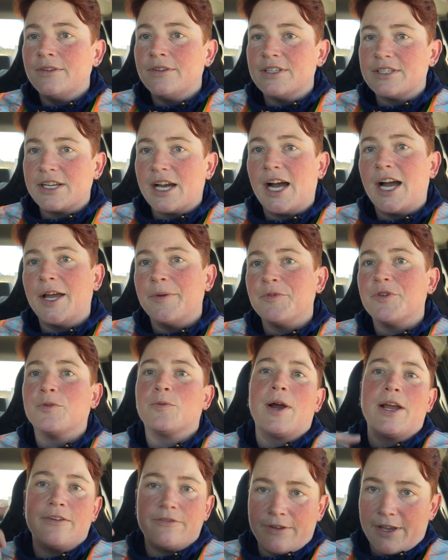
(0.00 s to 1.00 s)
the time to
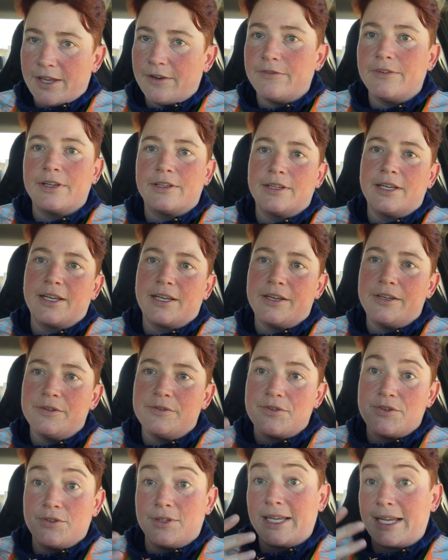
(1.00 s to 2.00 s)
write fanfic like I
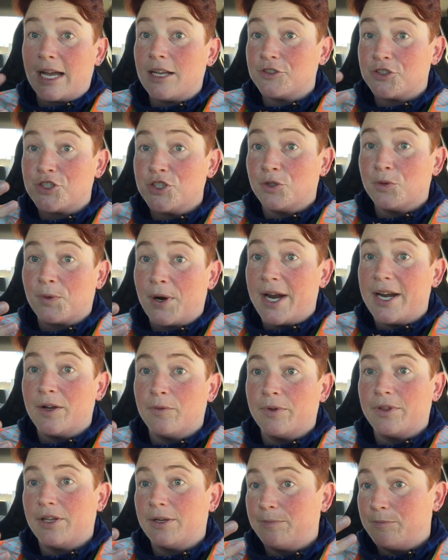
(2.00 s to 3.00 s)
used to. Like, I'll still write
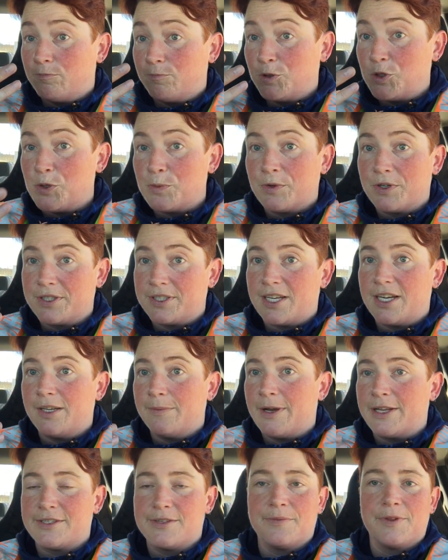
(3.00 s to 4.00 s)
it when I'm super excited
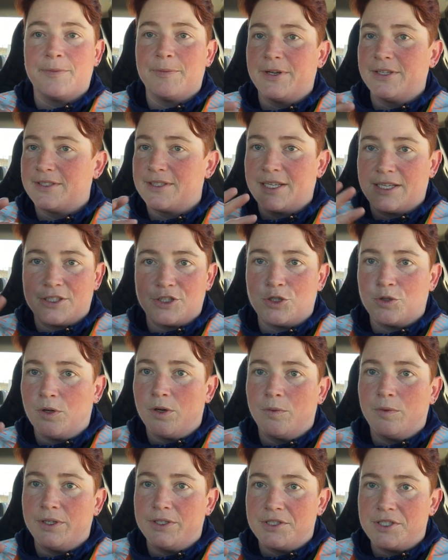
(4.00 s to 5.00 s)
about something, but it's like a
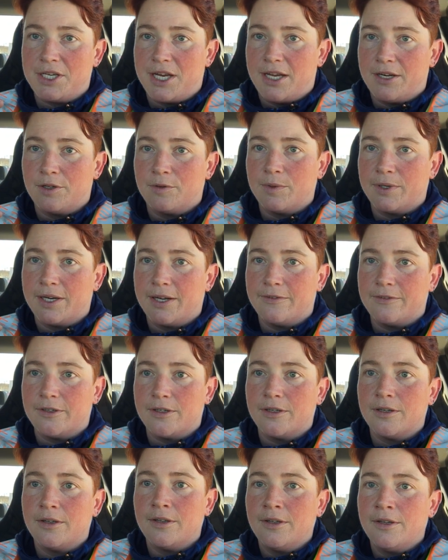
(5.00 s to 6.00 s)
short one shot or
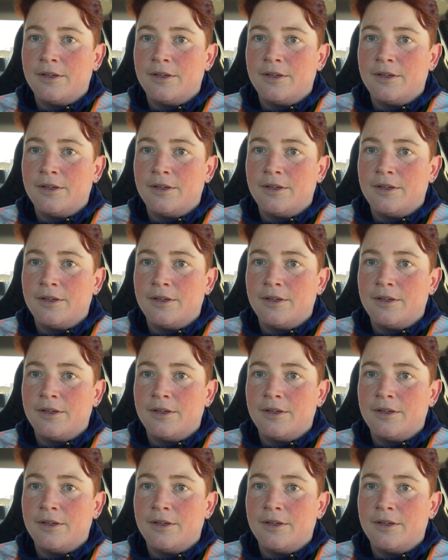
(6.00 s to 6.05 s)
whatever.